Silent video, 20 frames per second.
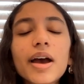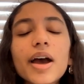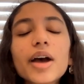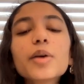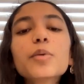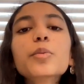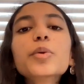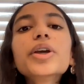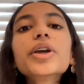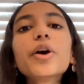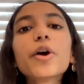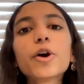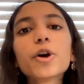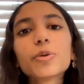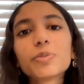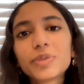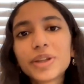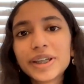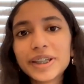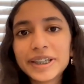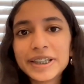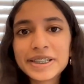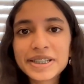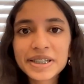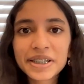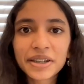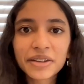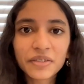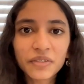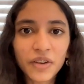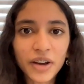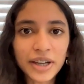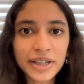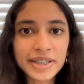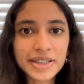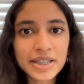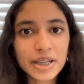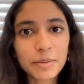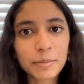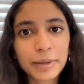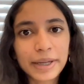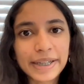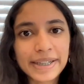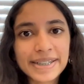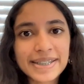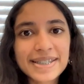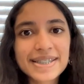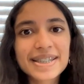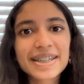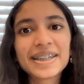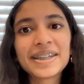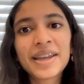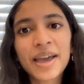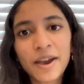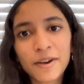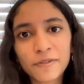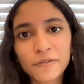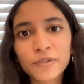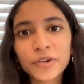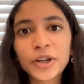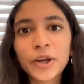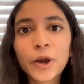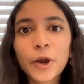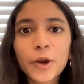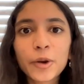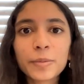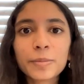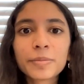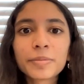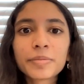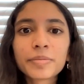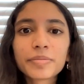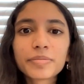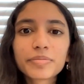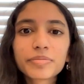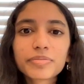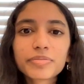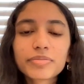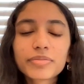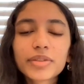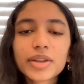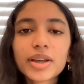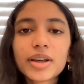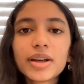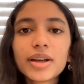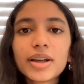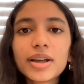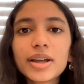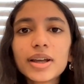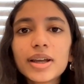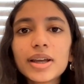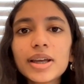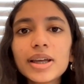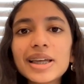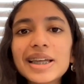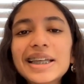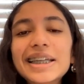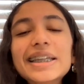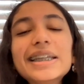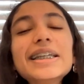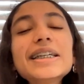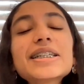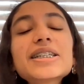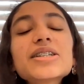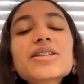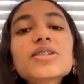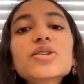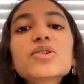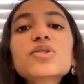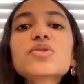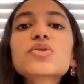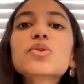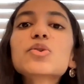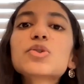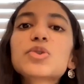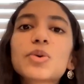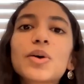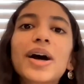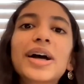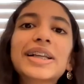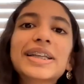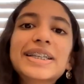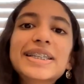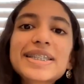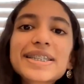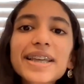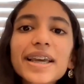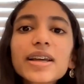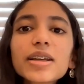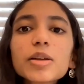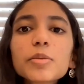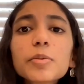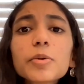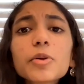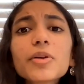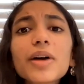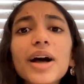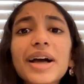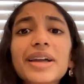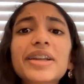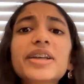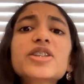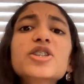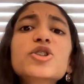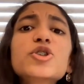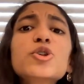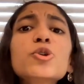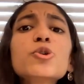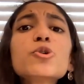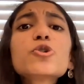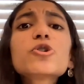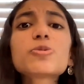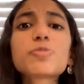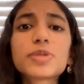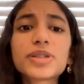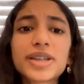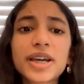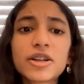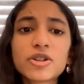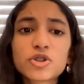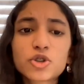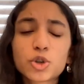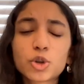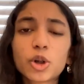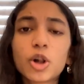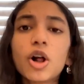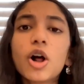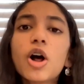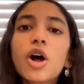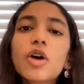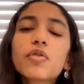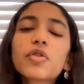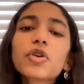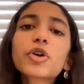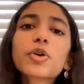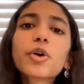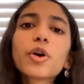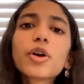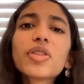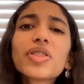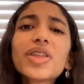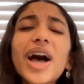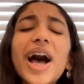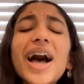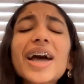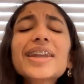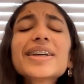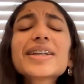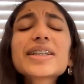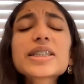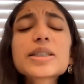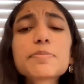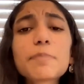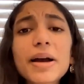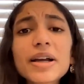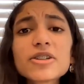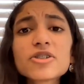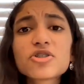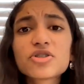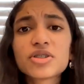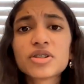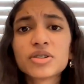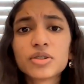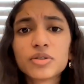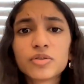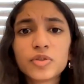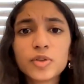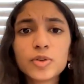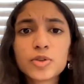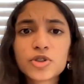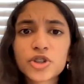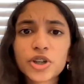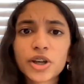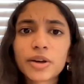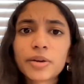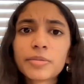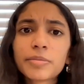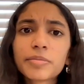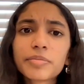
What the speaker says: and we hope that Eden can find a place in every home. Eden is also highly scalable and has huge potential for growth and expansion in the future,